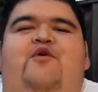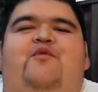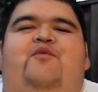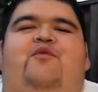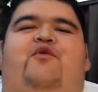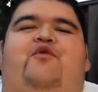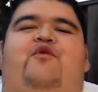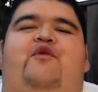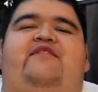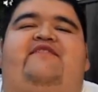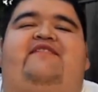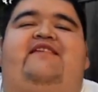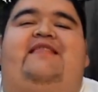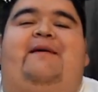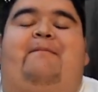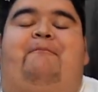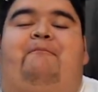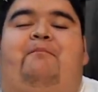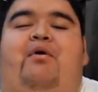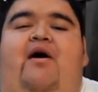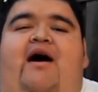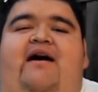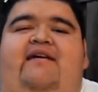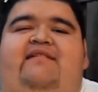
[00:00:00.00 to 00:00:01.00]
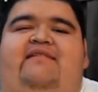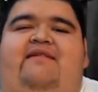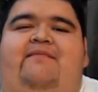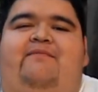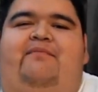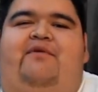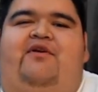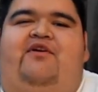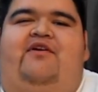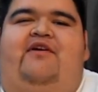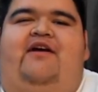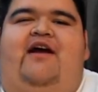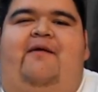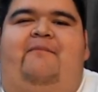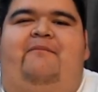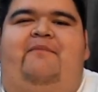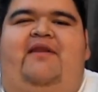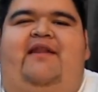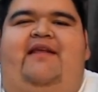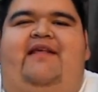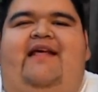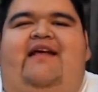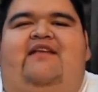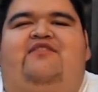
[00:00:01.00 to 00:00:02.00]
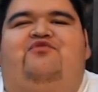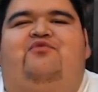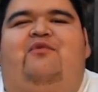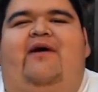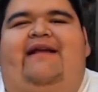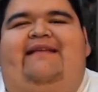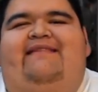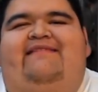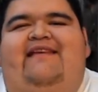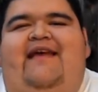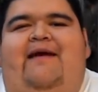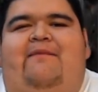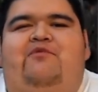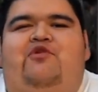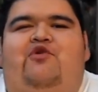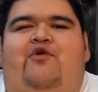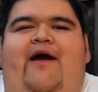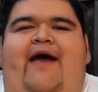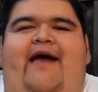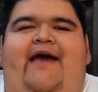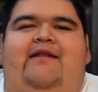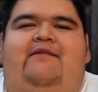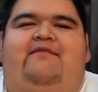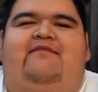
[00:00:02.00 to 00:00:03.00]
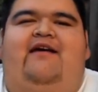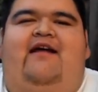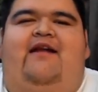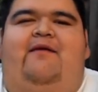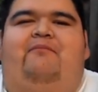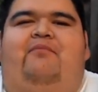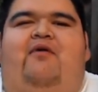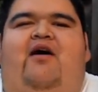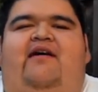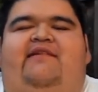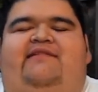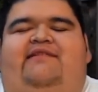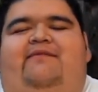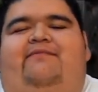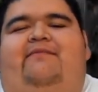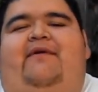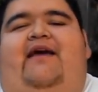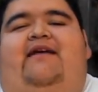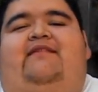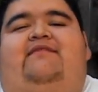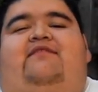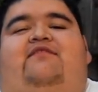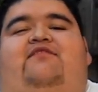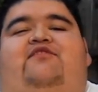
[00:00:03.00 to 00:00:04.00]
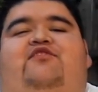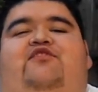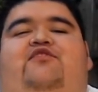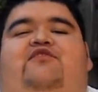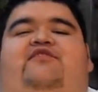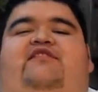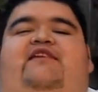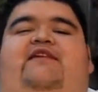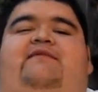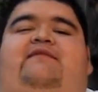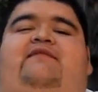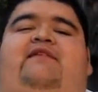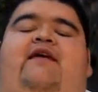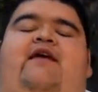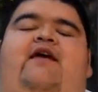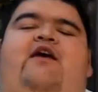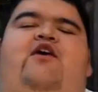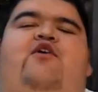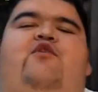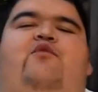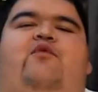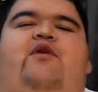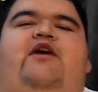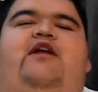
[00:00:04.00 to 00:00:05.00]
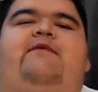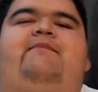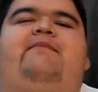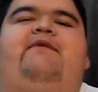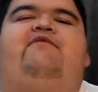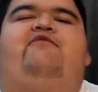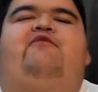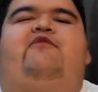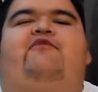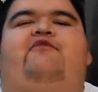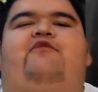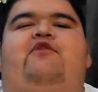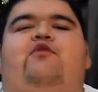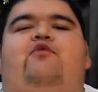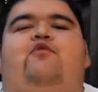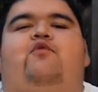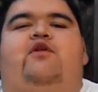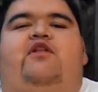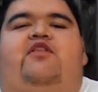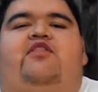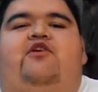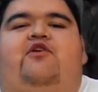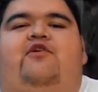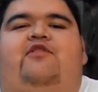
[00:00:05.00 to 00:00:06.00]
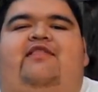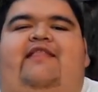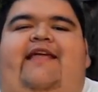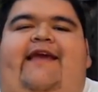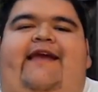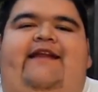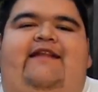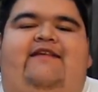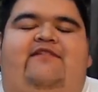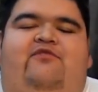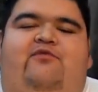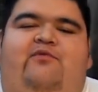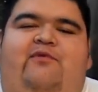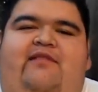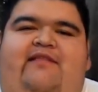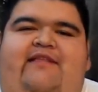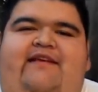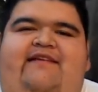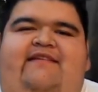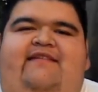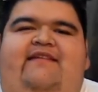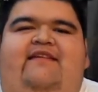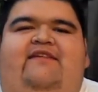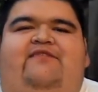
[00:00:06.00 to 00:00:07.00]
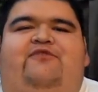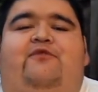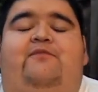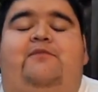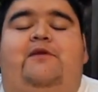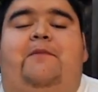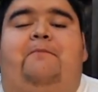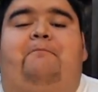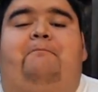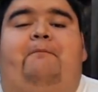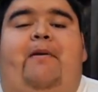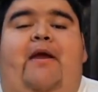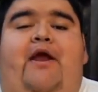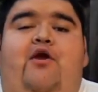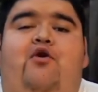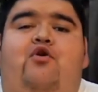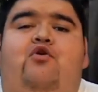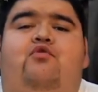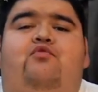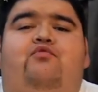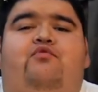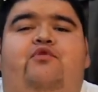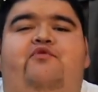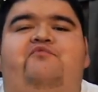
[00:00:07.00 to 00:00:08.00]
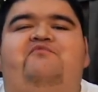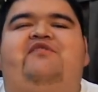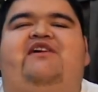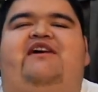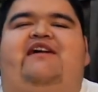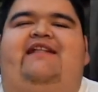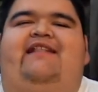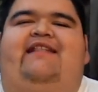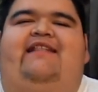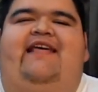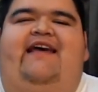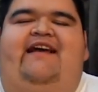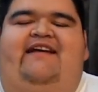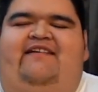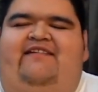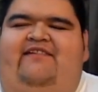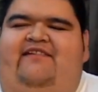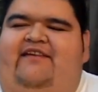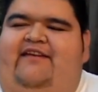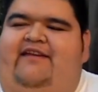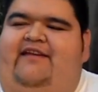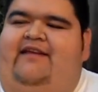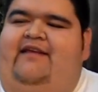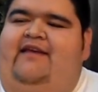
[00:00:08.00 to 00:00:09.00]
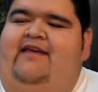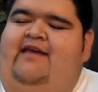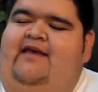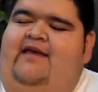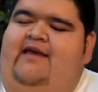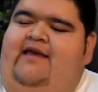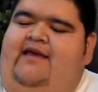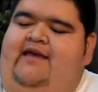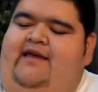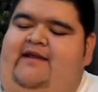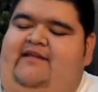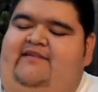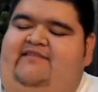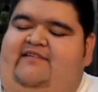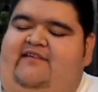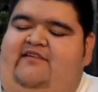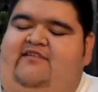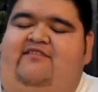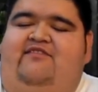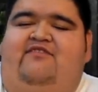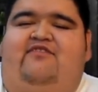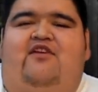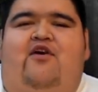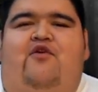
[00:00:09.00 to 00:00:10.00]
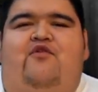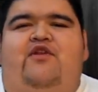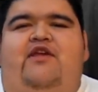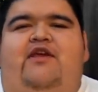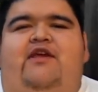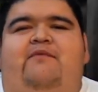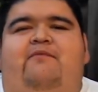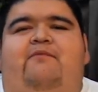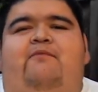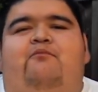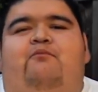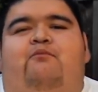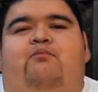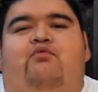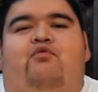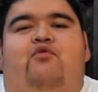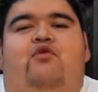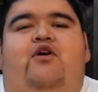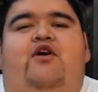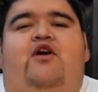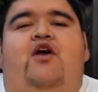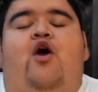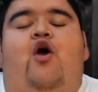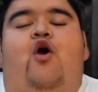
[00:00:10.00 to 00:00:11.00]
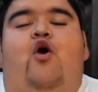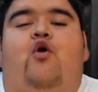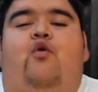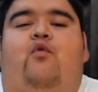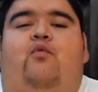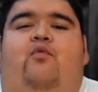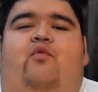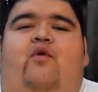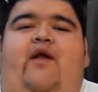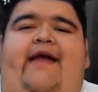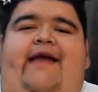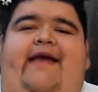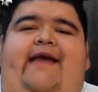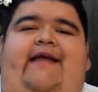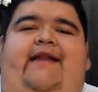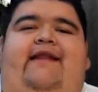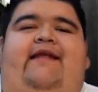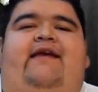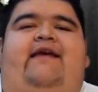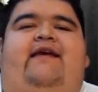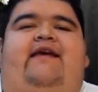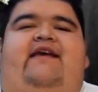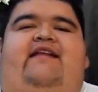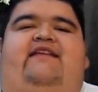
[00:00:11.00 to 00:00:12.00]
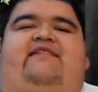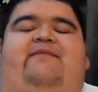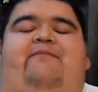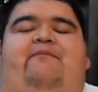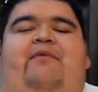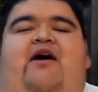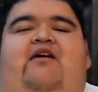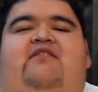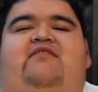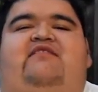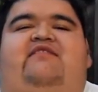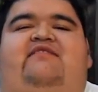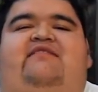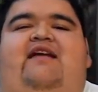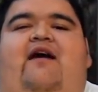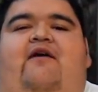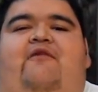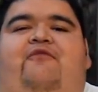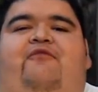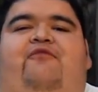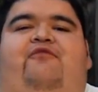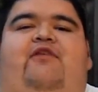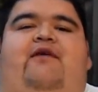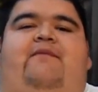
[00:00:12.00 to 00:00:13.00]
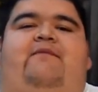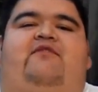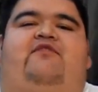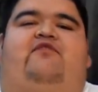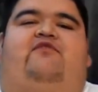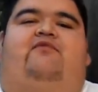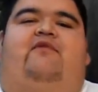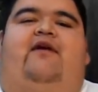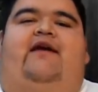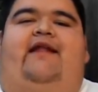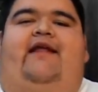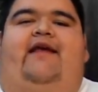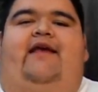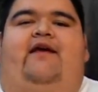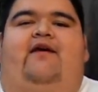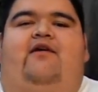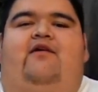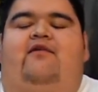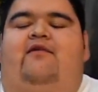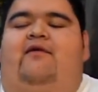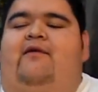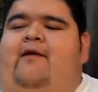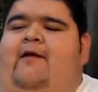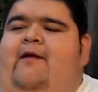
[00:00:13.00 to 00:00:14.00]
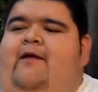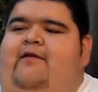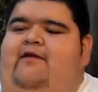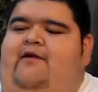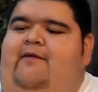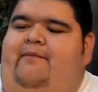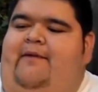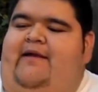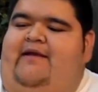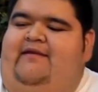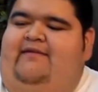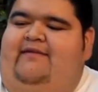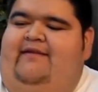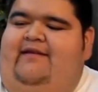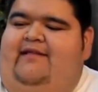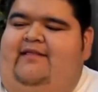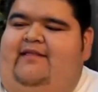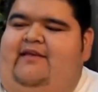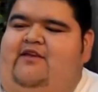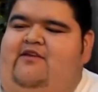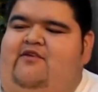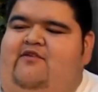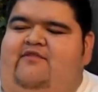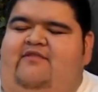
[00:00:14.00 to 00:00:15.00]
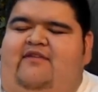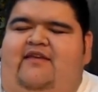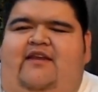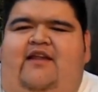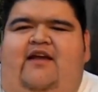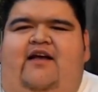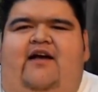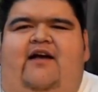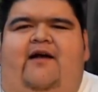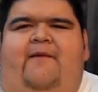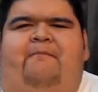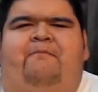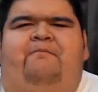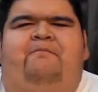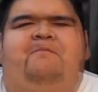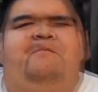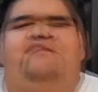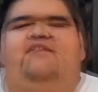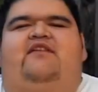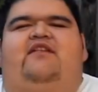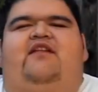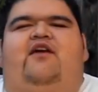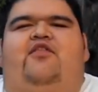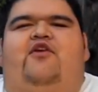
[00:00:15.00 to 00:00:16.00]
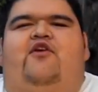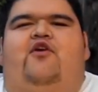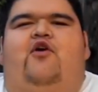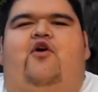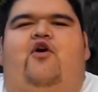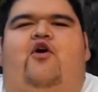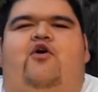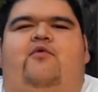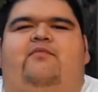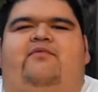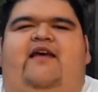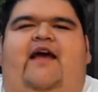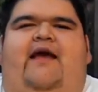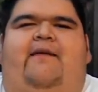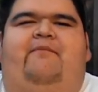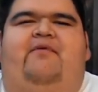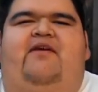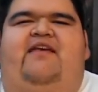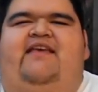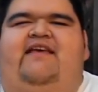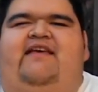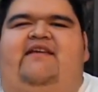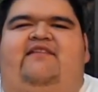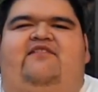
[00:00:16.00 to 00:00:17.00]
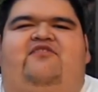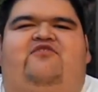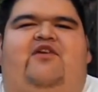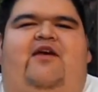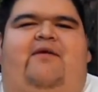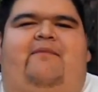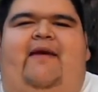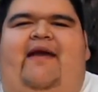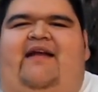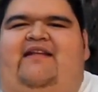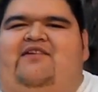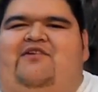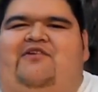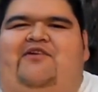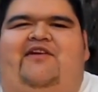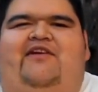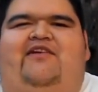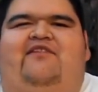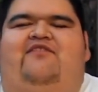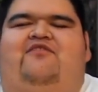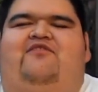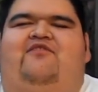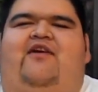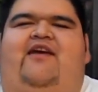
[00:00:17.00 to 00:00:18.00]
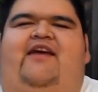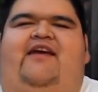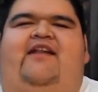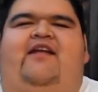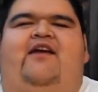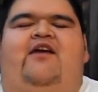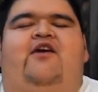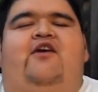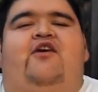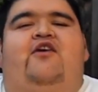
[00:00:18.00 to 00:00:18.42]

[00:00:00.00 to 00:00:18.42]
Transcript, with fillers: We're going to the Boston Beer Company. That's right, Samuel Adams out of Boston, Massachusetts. We're going to be reviewing one of their latest releases from their Barrel Room collection. It is a Stony Brook Red. It's a Belgian style Flemish red ale. They're basically using a uh, using their own type of yeast strain, bacteria strain.